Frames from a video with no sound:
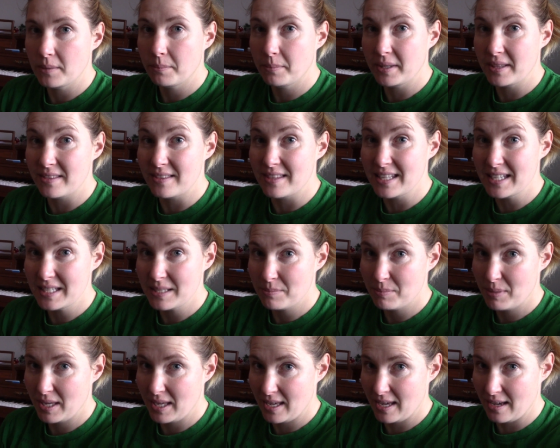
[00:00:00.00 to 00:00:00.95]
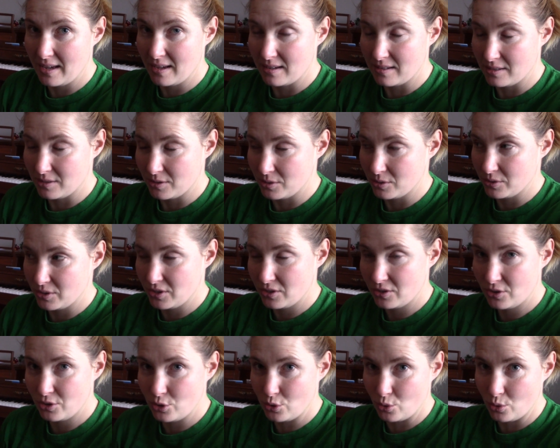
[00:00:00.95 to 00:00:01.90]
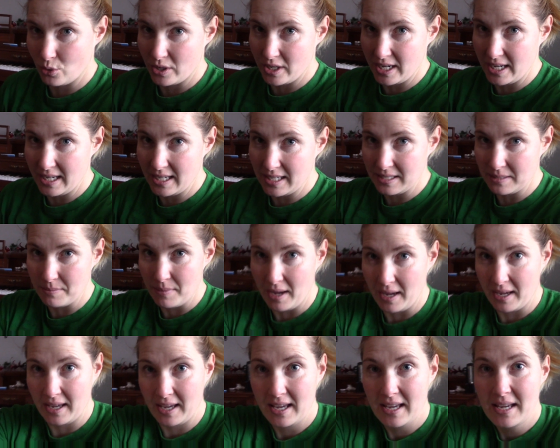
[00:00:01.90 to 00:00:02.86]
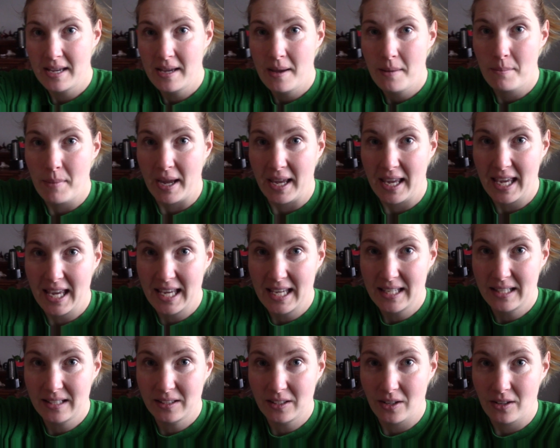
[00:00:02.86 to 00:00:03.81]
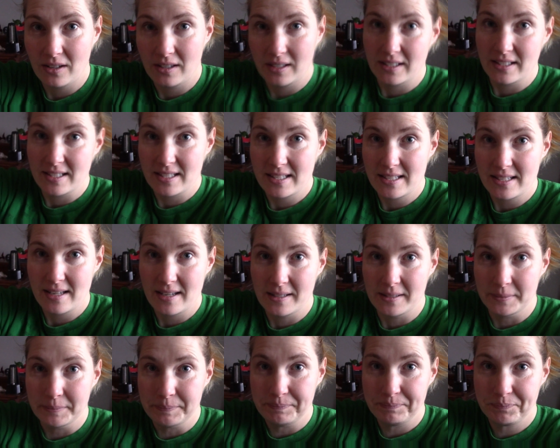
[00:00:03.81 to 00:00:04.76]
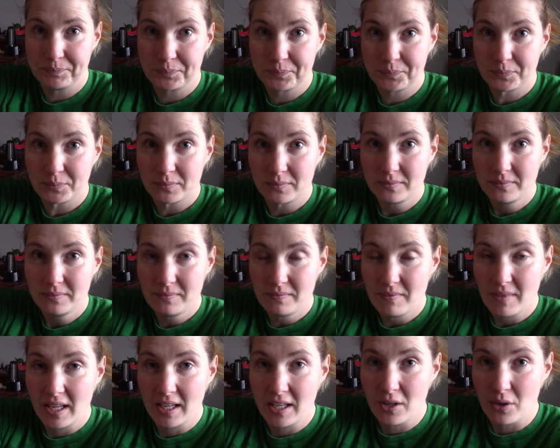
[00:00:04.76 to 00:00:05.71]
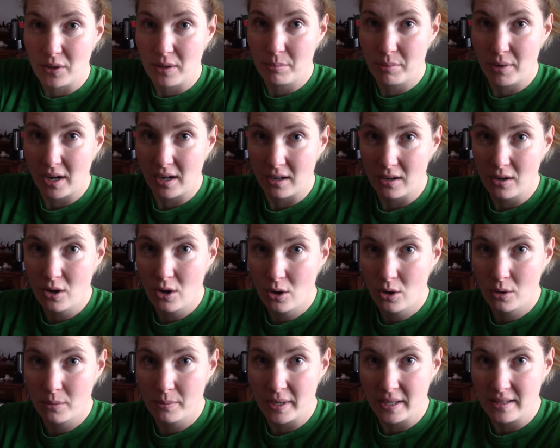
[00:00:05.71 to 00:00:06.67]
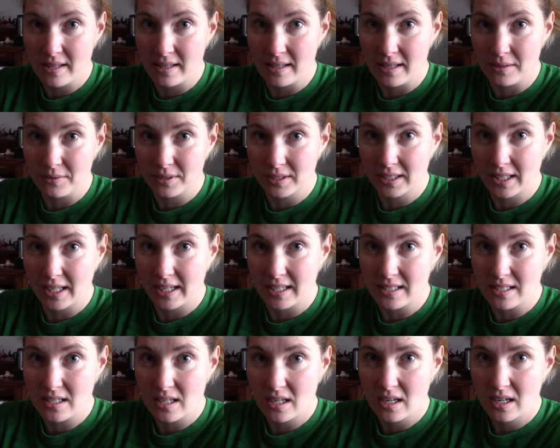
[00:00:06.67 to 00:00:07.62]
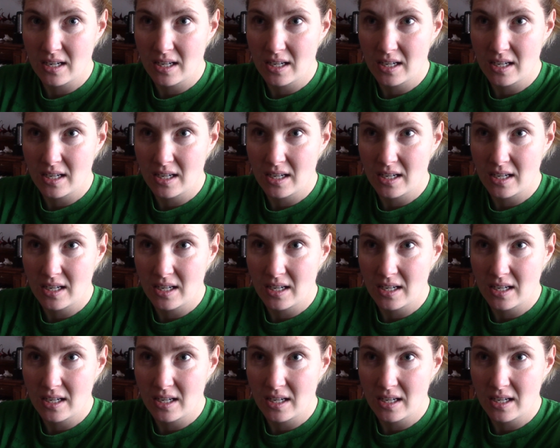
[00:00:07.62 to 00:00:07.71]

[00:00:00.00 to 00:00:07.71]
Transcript: But this piano's story is my in-laws, they brought it home and then they realized,